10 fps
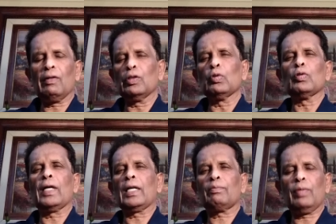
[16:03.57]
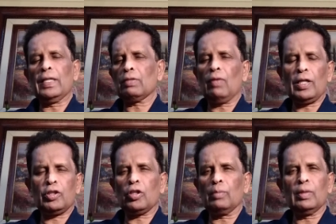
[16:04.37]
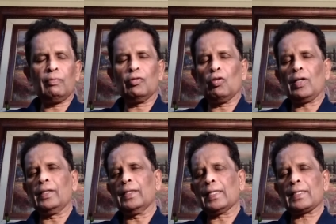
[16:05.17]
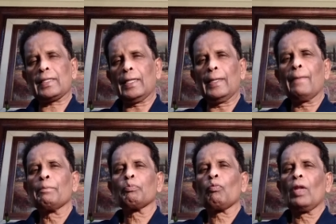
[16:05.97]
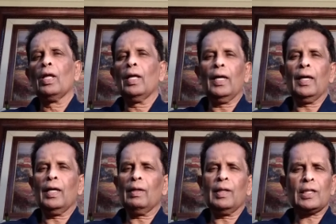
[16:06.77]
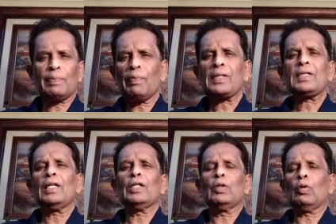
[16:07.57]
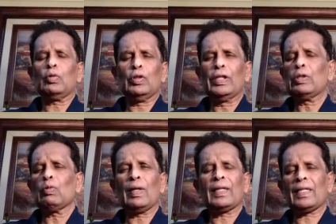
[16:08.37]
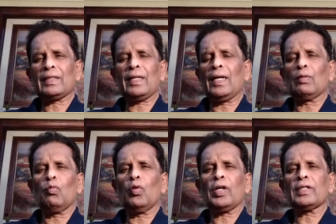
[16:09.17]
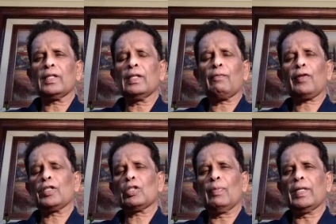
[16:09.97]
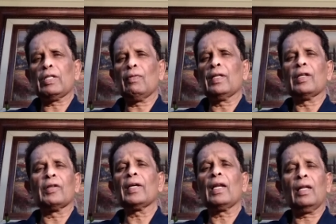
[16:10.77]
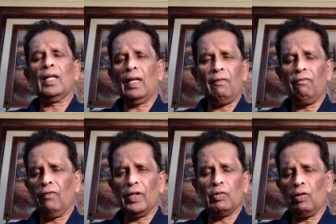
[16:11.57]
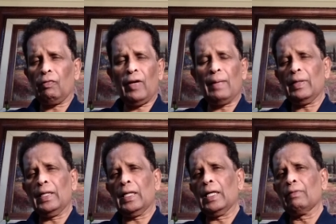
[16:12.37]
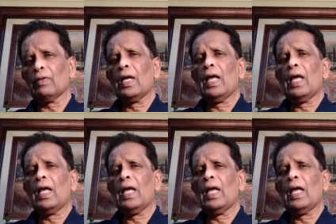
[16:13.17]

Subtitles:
will do that. Please watch them if you are interested. Especially, you need to understand what is the difference between real love in your family life